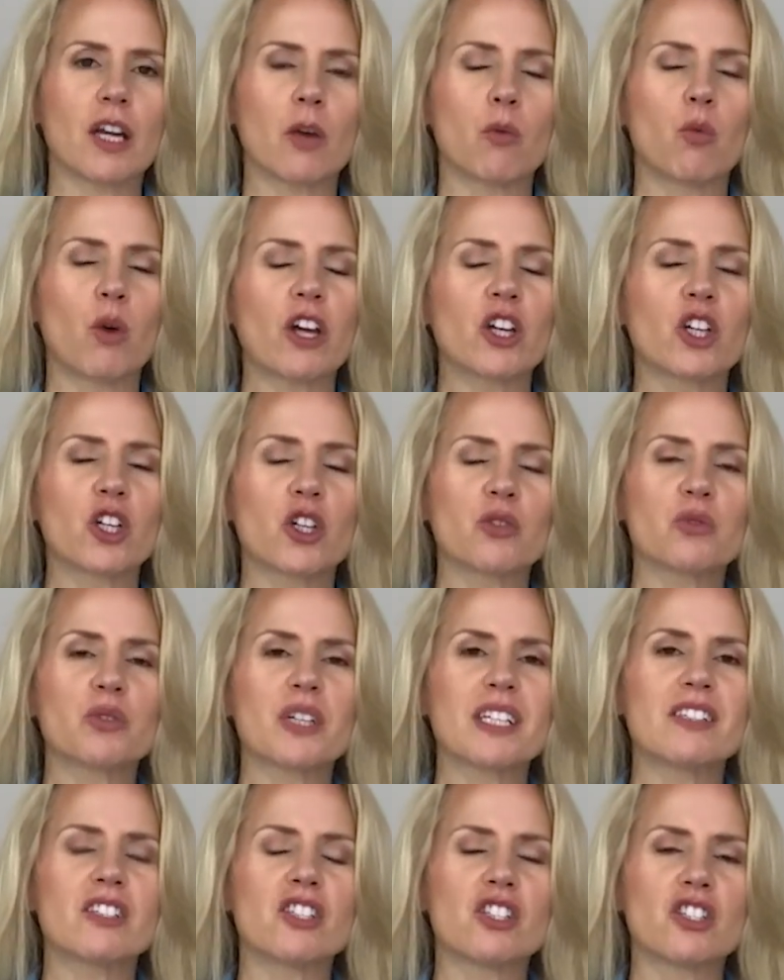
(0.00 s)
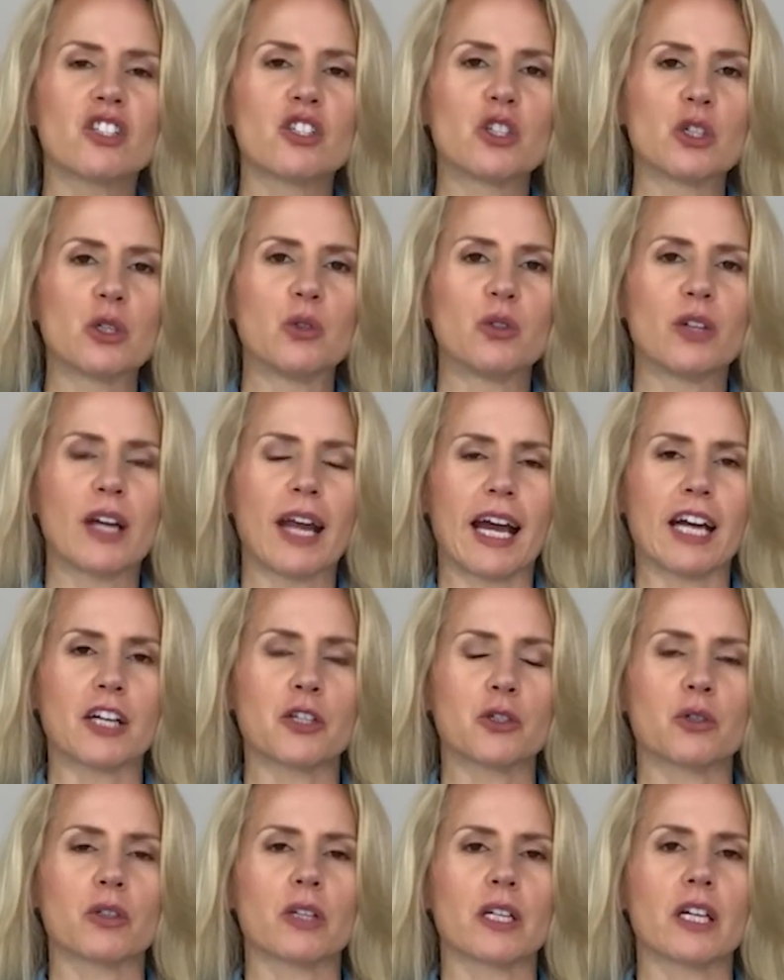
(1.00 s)
What your wrists do
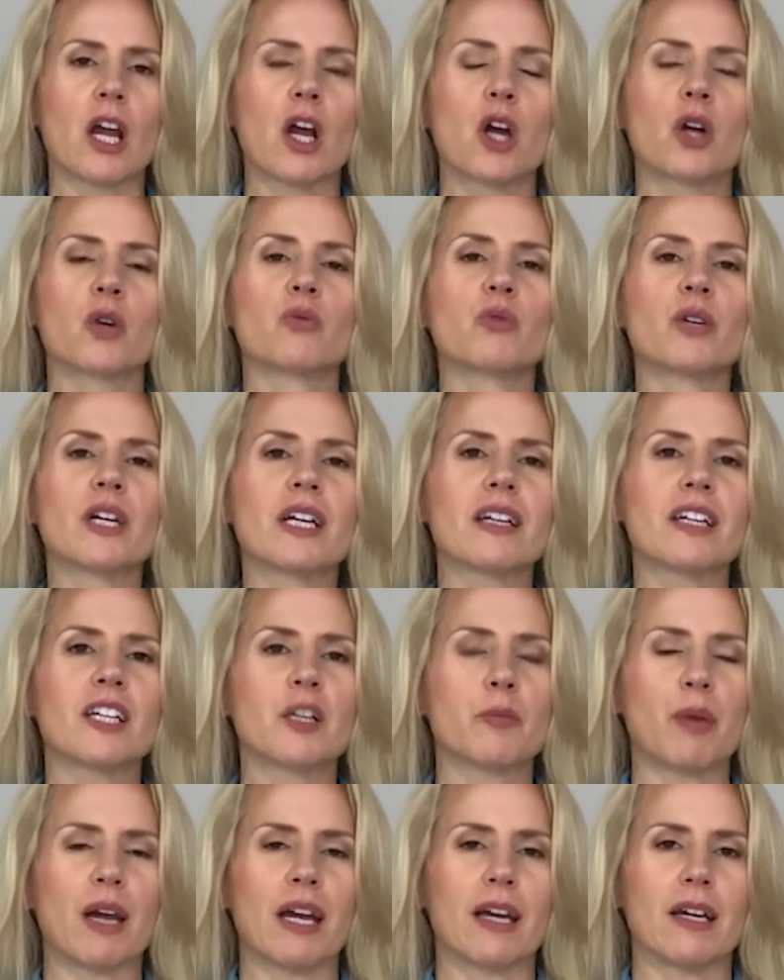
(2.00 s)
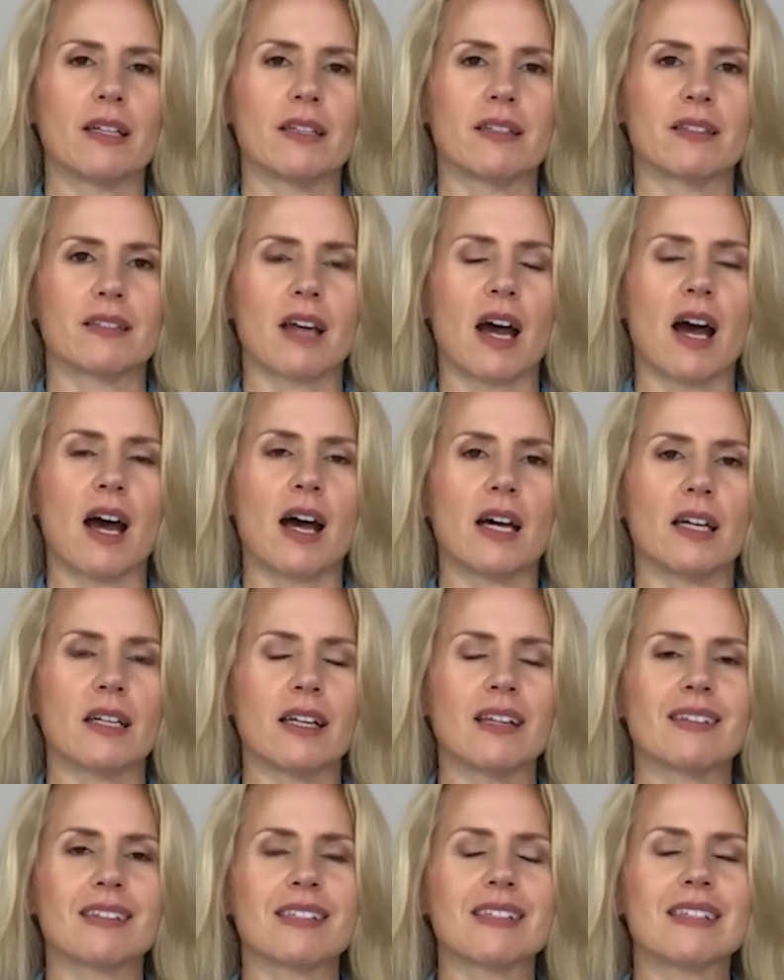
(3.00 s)
naturally really depends on
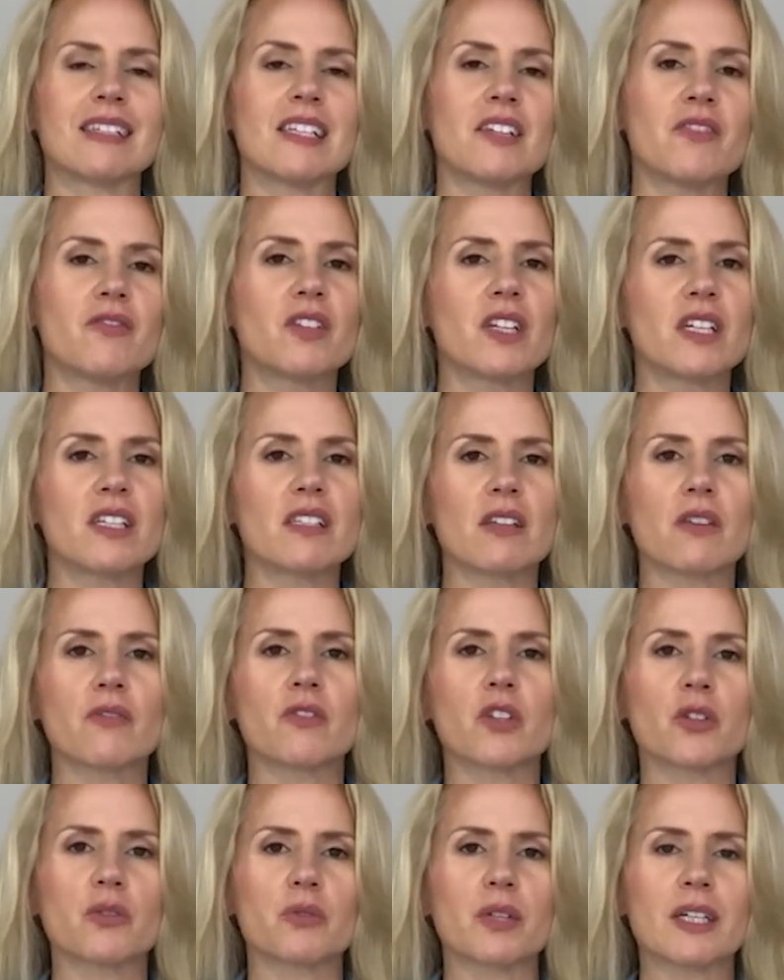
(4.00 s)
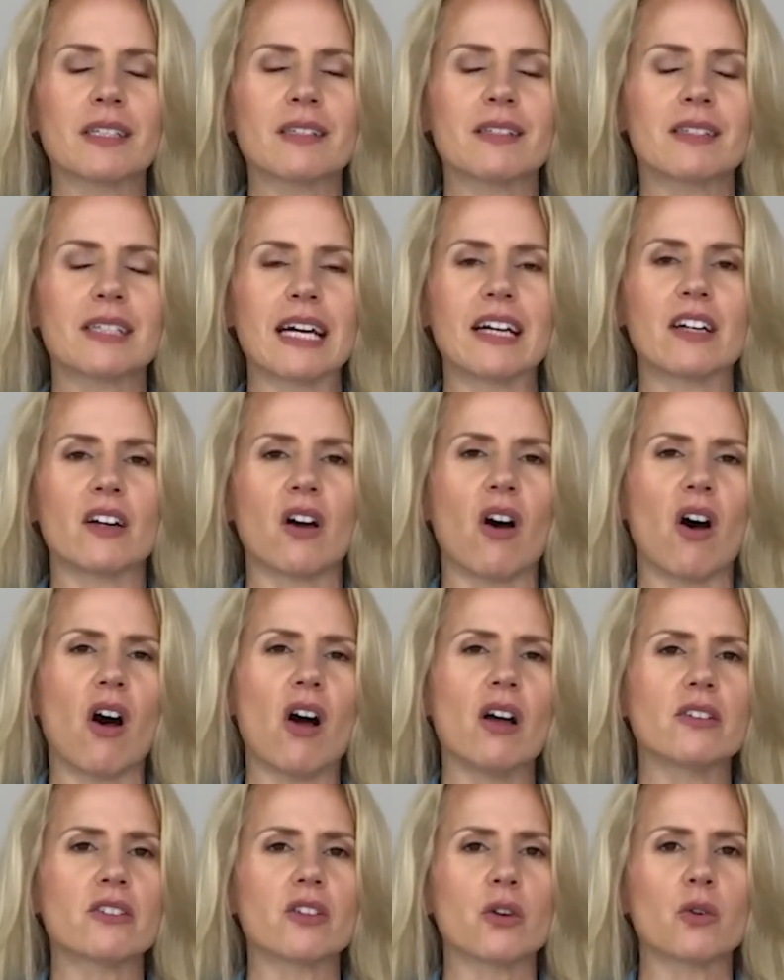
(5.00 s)
the stiffness of your wrist and
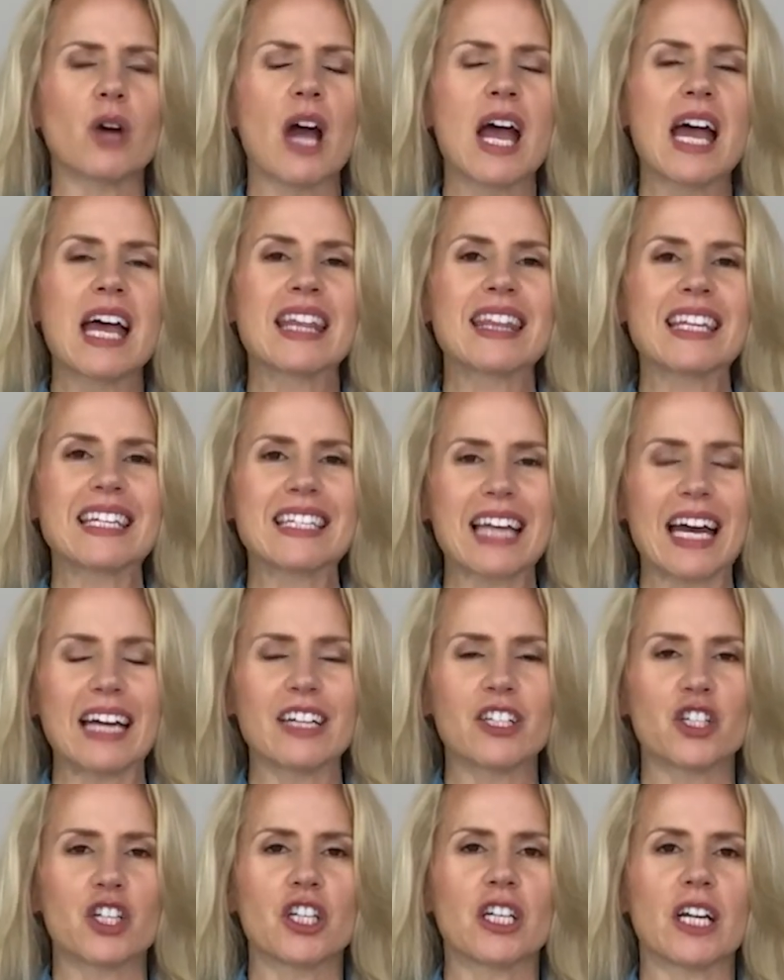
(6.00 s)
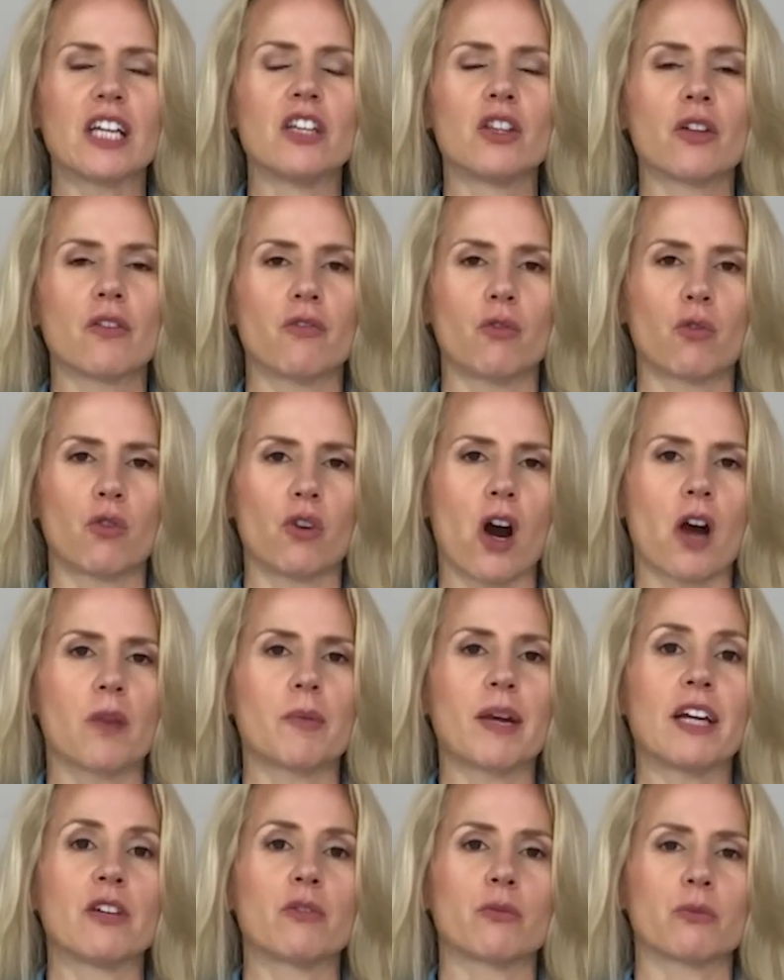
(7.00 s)
also the tension in the forearm
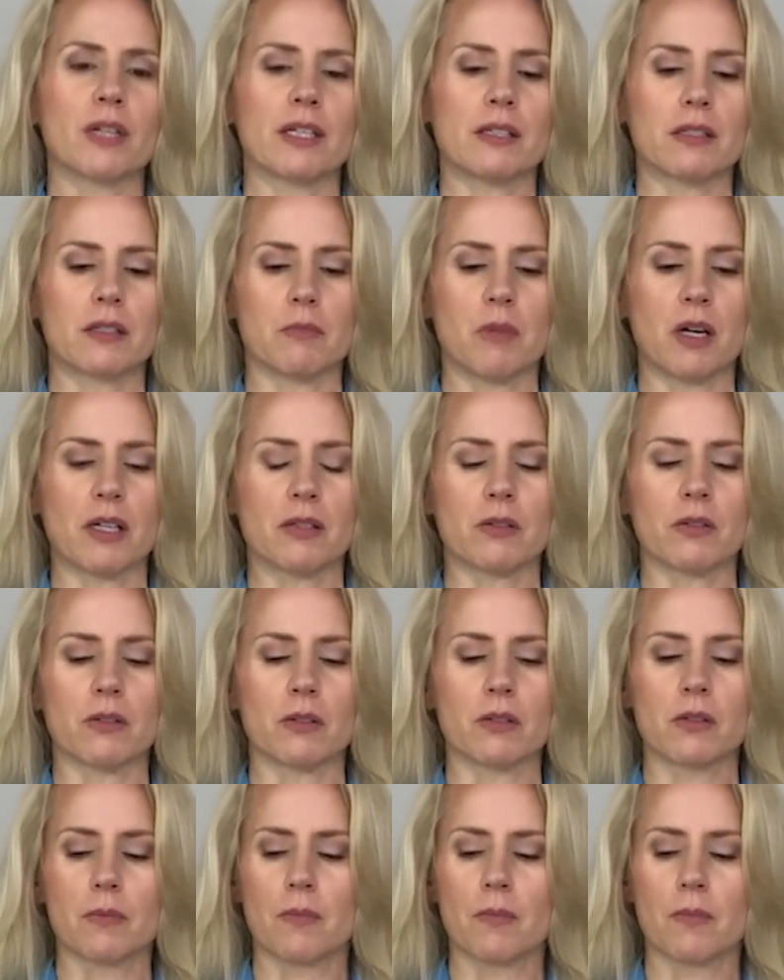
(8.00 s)
and wrist muscles.